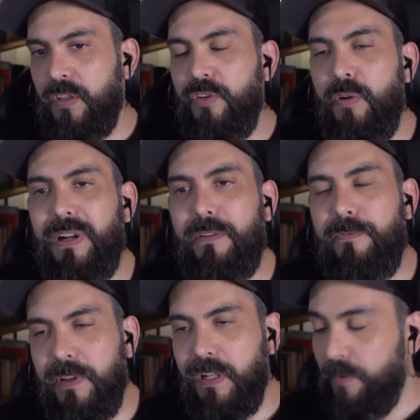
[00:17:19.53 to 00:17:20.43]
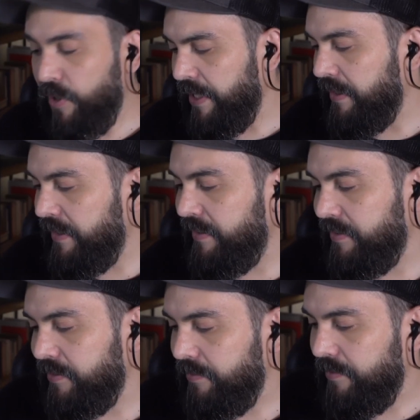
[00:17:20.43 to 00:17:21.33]
You know what I feel? Okay, this
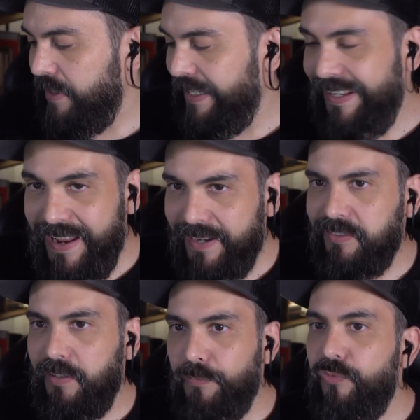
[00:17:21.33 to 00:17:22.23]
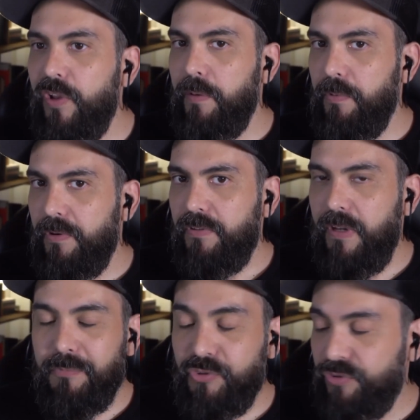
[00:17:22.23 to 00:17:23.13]
is an excellent flavor,
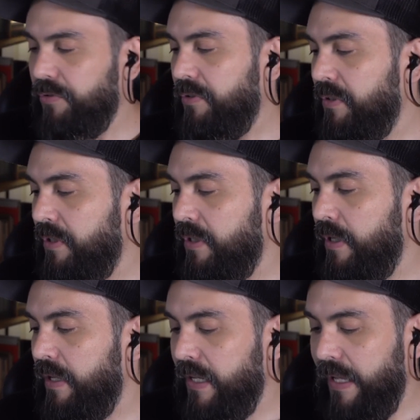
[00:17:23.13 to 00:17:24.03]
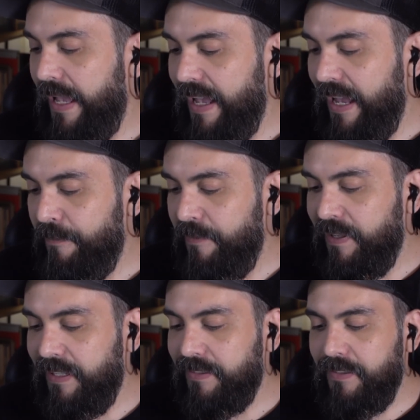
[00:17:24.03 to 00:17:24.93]
I'm sure. I feel
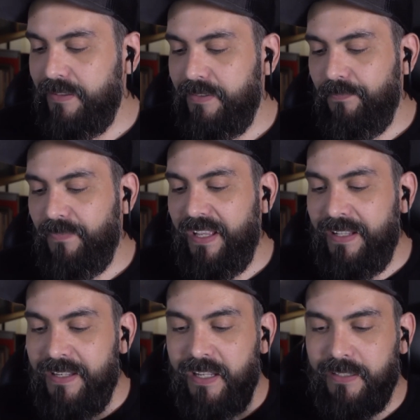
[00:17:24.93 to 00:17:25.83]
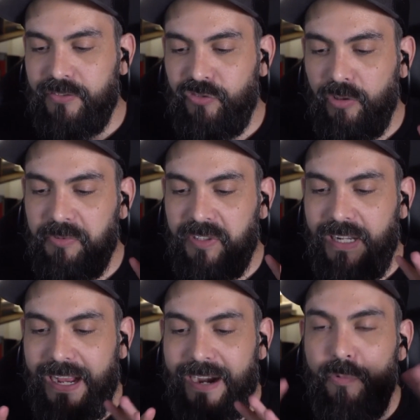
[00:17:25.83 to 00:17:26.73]
that it needs something
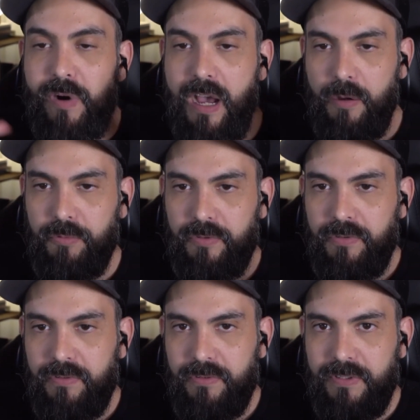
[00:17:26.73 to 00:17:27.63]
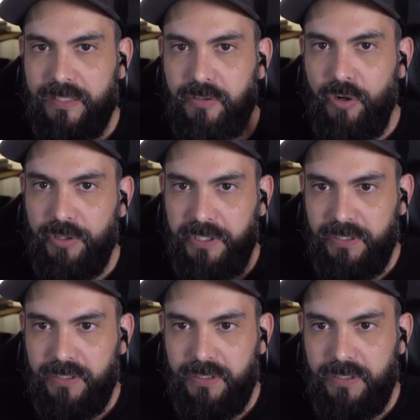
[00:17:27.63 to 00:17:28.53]
around that honey.
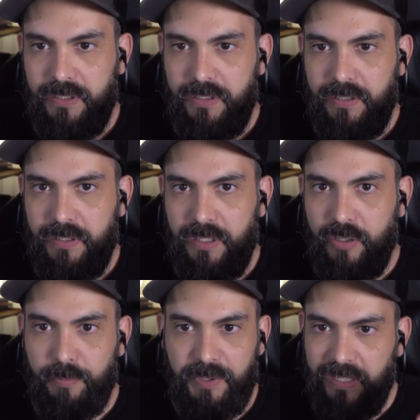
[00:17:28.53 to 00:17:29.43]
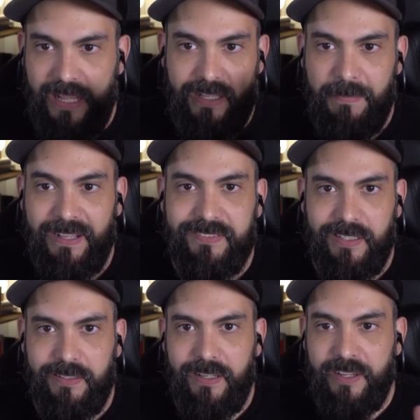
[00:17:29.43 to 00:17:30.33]
It could be, like Max
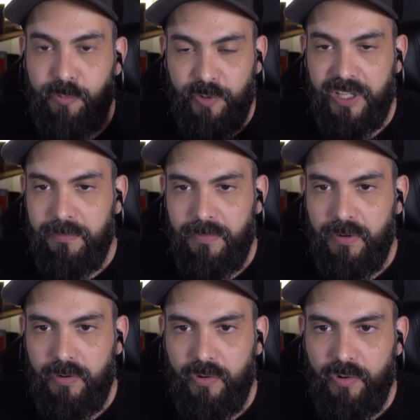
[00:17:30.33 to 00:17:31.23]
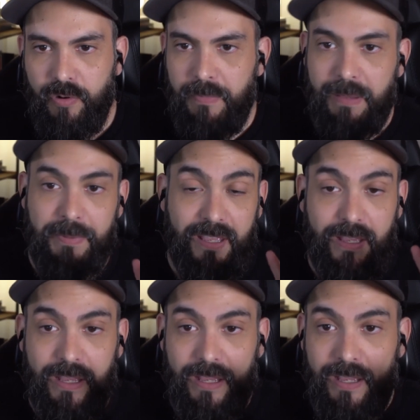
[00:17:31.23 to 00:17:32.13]
said, a cream or maybe
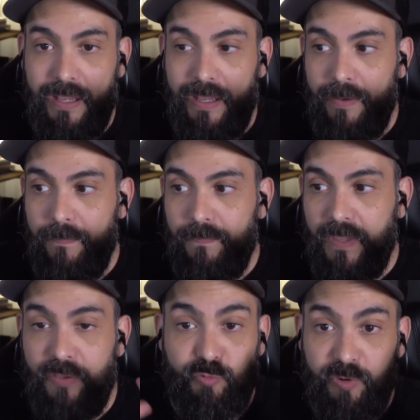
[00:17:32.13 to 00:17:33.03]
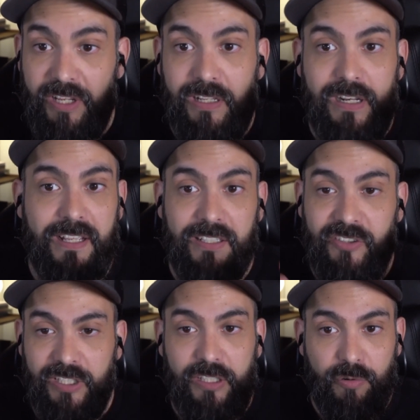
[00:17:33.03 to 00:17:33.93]
a drink like a
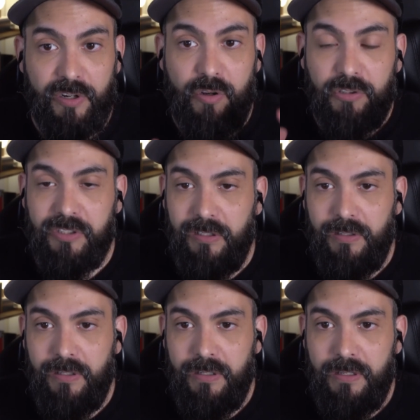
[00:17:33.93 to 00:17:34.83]
tea or a cocktail,